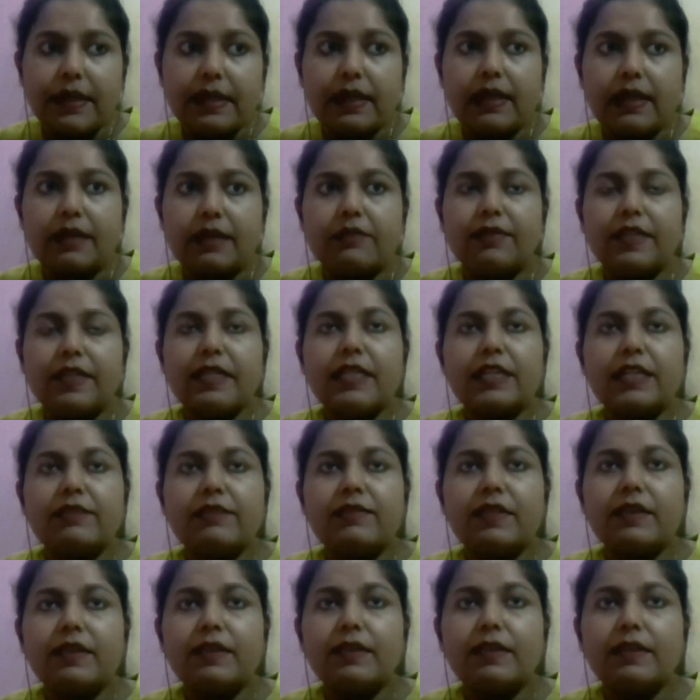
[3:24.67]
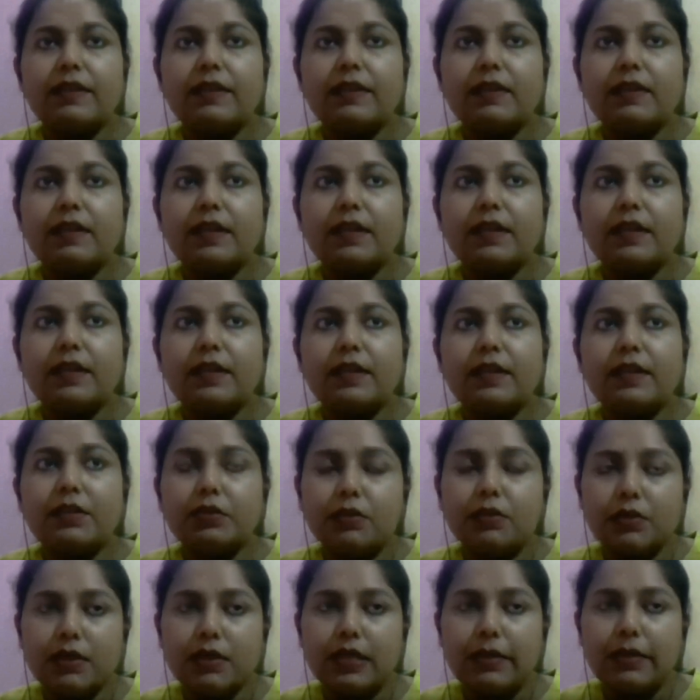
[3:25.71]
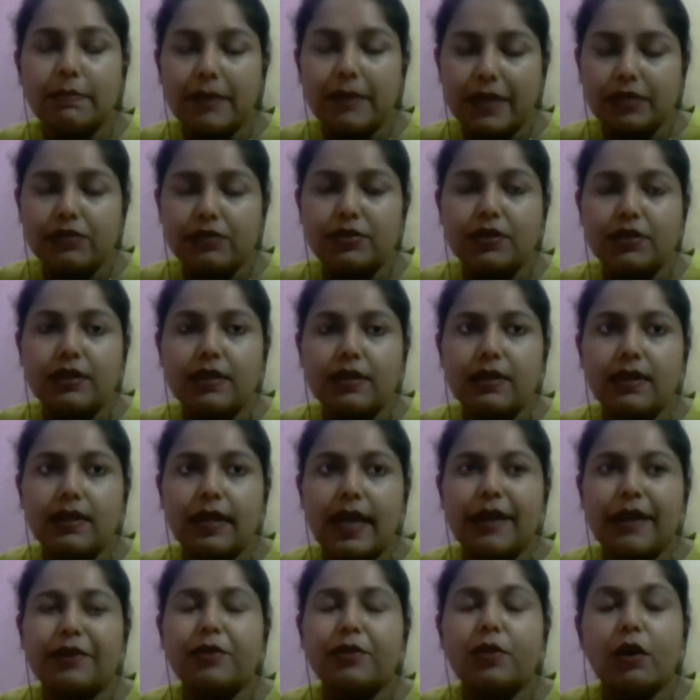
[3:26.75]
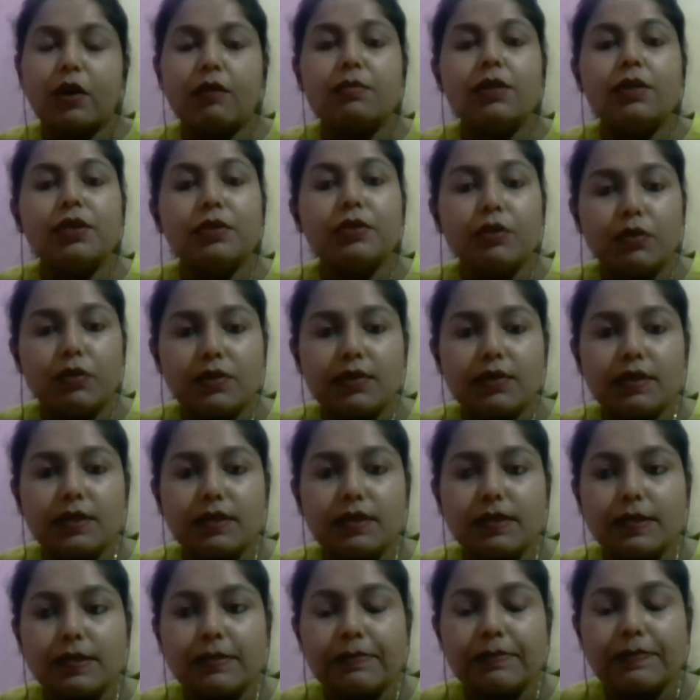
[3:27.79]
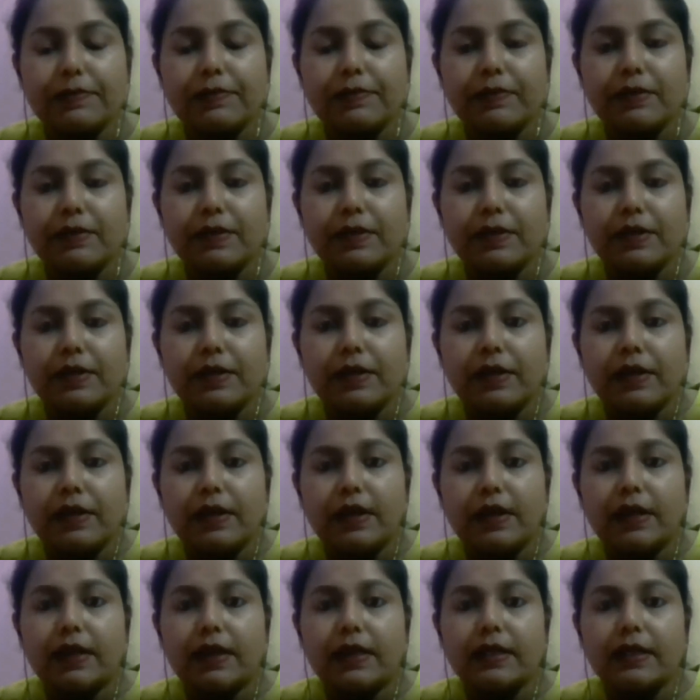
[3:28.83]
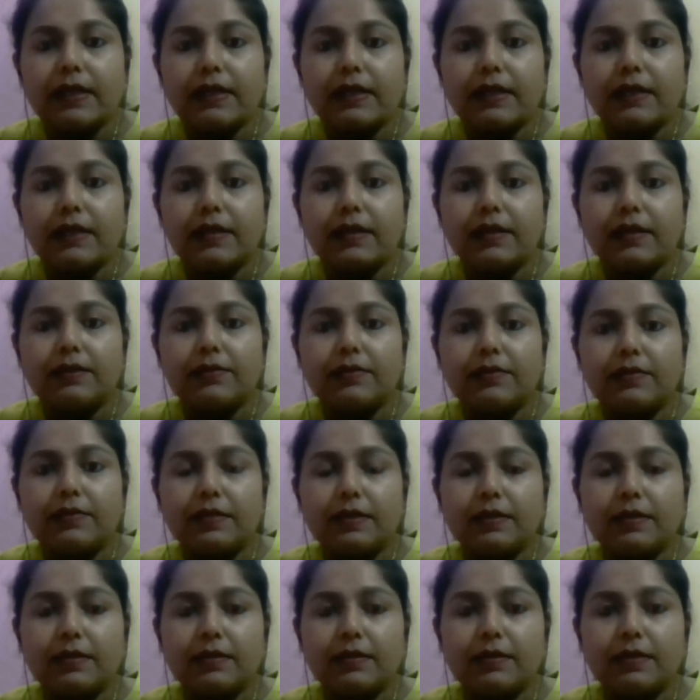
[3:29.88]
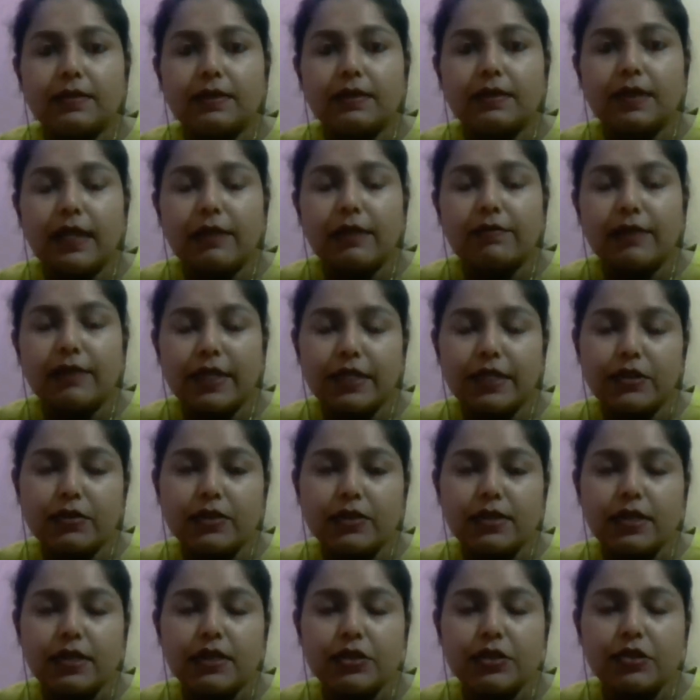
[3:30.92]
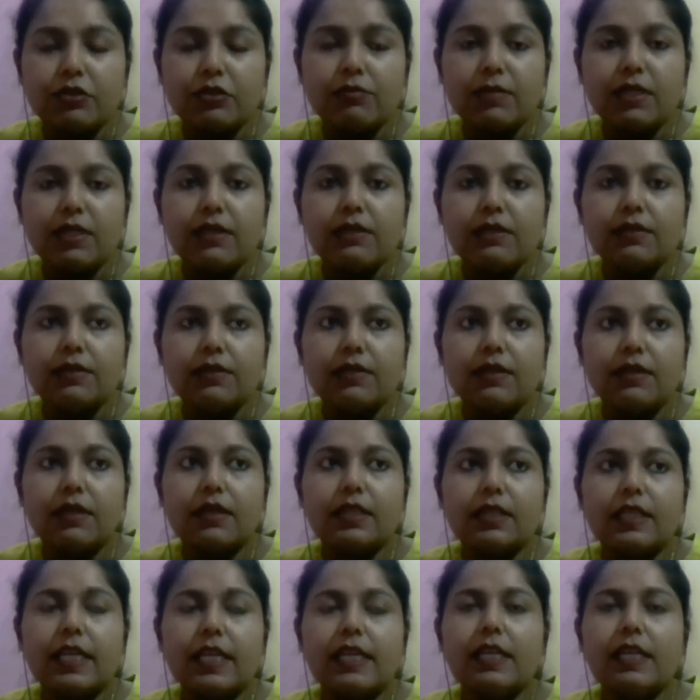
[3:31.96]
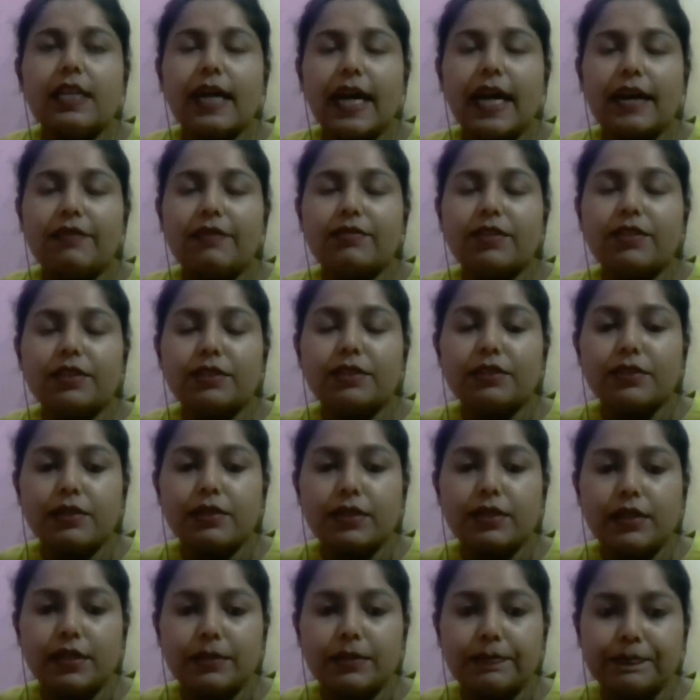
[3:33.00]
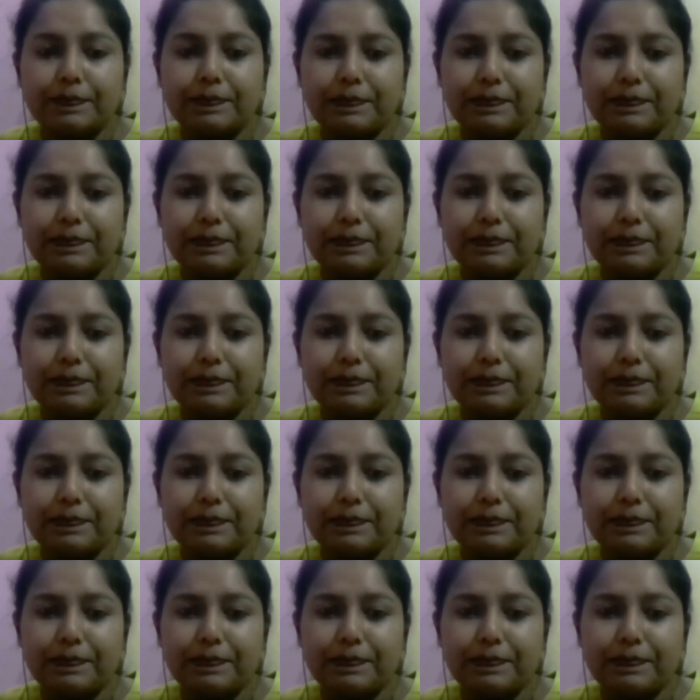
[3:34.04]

when given to the patient at normal doses. When used in humans, they'll have this for